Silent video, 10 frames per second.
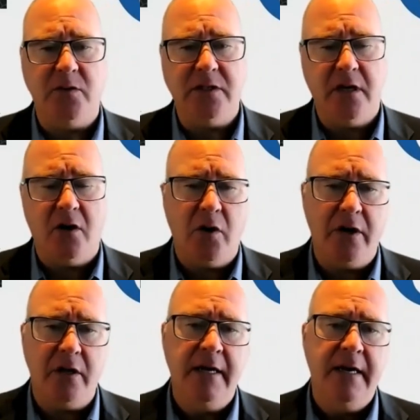So we saw
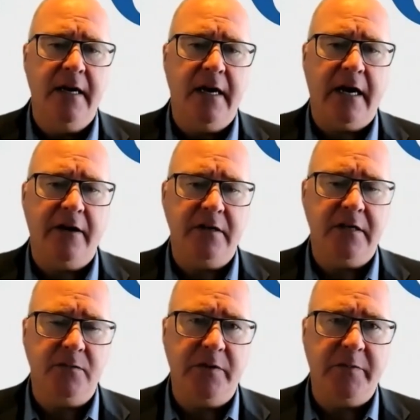oil, uh,
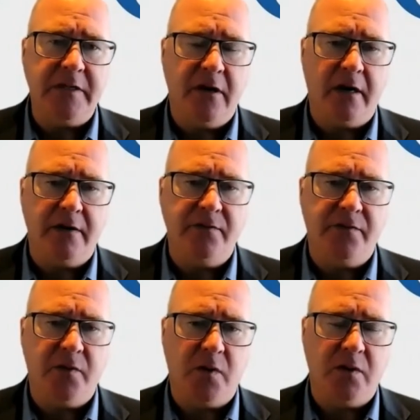as we've been talking
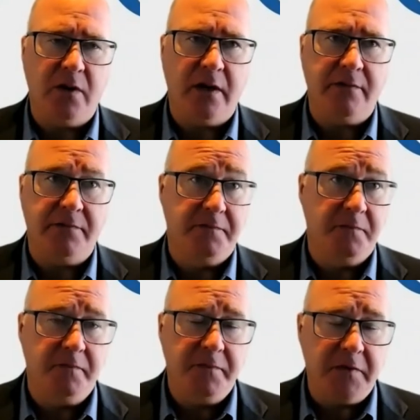for
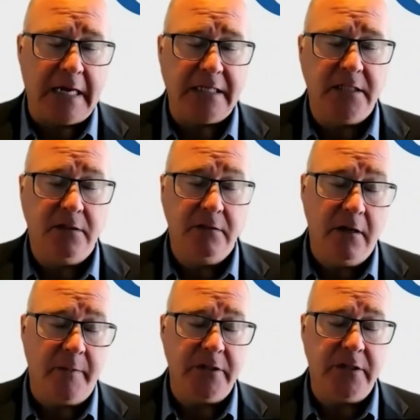uh, last
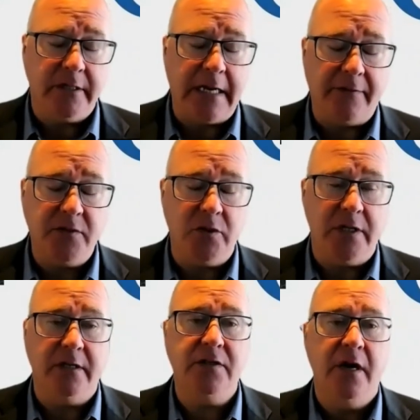almost year and a half, two
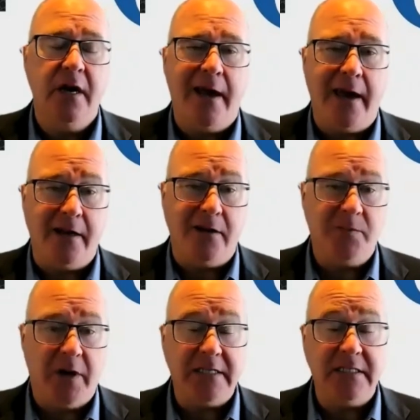years, energy
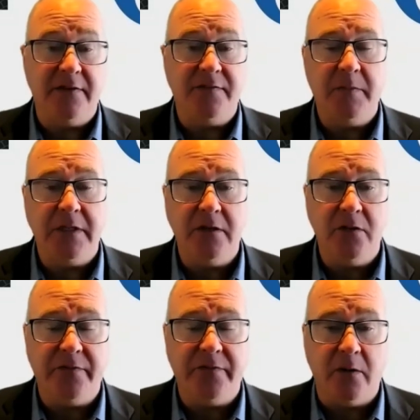prices have been
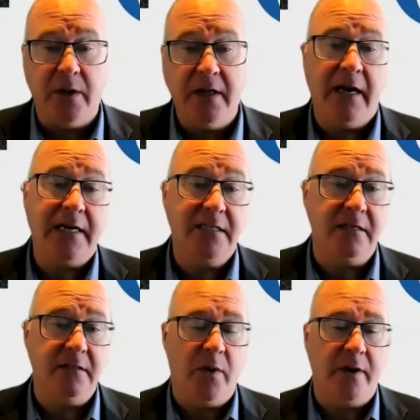doing very well. Actually,
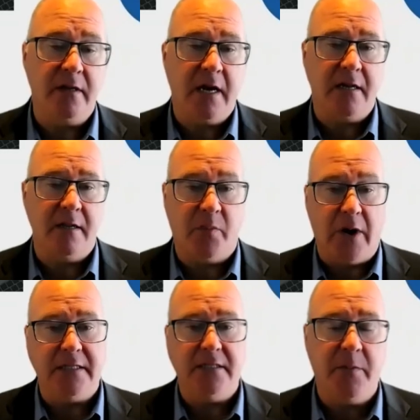it's one of the kind of the
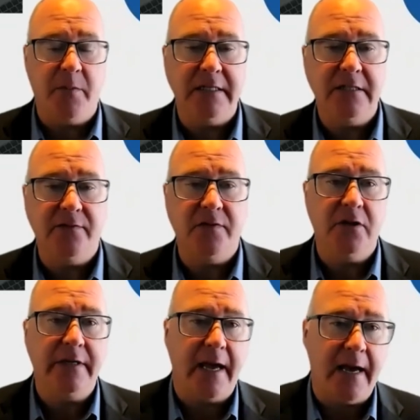bright spots if you
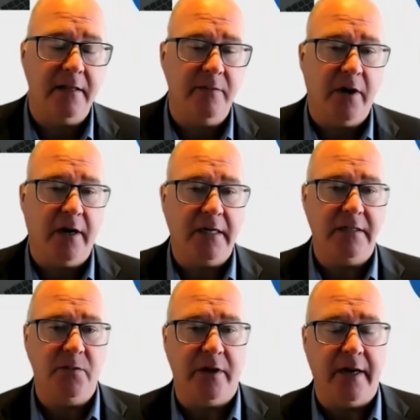look at the
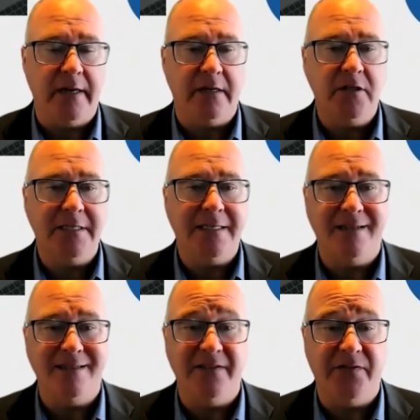markets where energy is
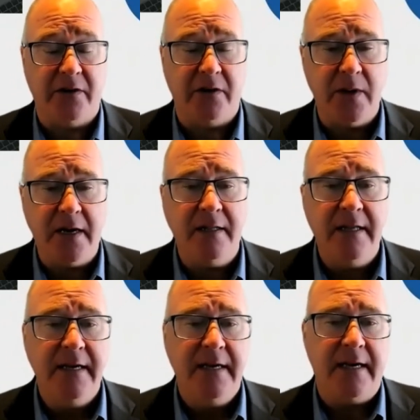held in very
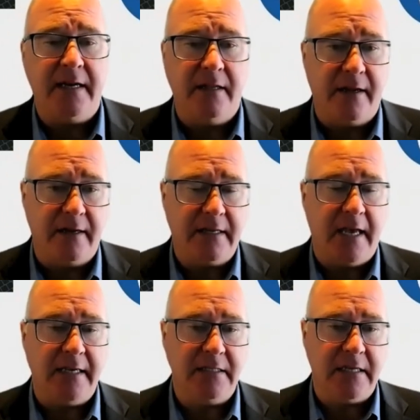well, and a lot of
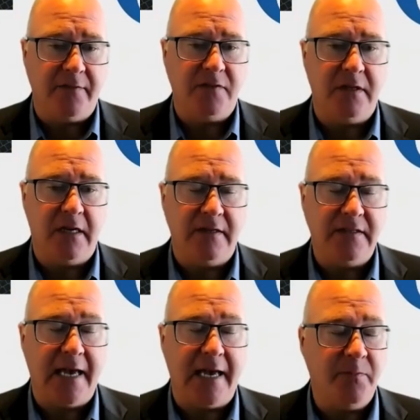cases have
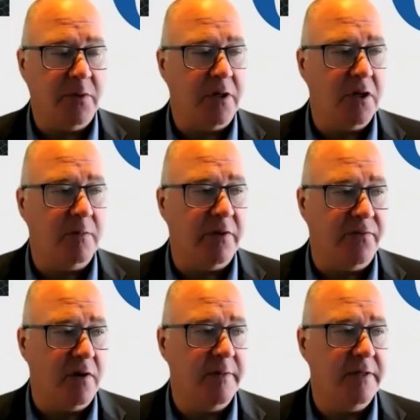has had pretty good
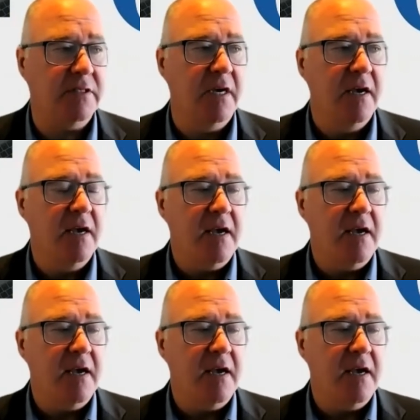performance.